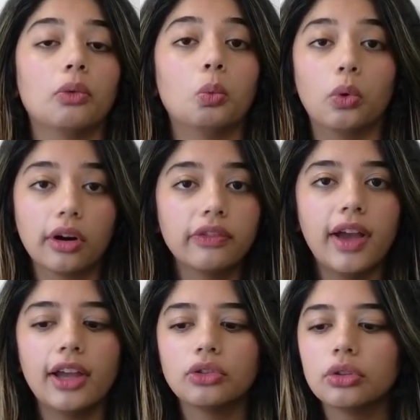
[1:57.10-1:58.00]
work
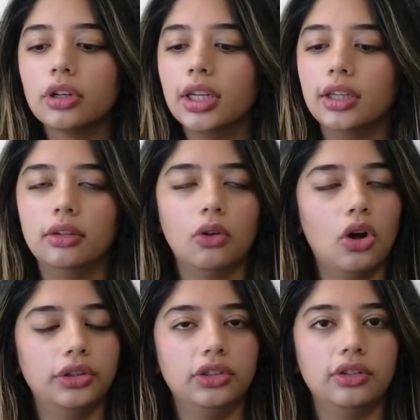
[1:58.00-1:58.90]
faster in
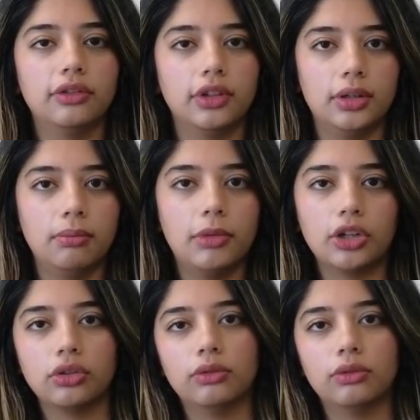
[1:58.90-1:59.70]
all these different Microsoft